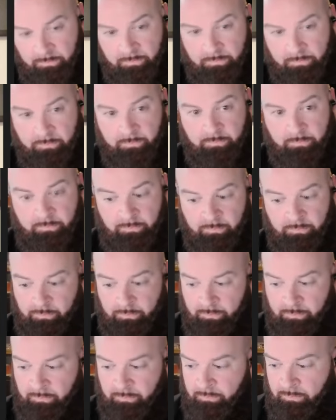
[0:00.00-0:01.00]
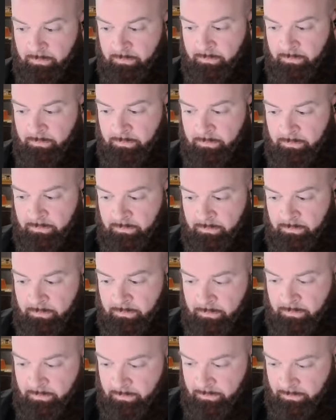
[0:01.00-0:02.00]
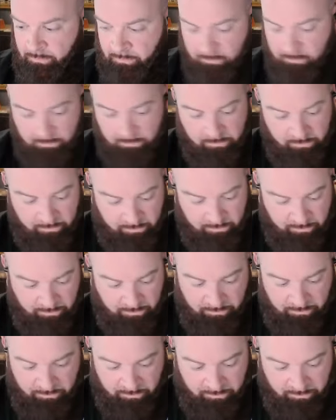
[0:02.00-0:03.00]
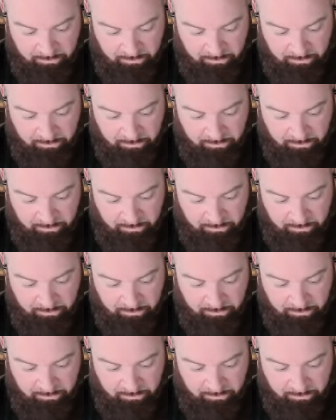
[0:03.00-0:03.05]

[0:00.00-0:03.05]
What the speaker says: (silent)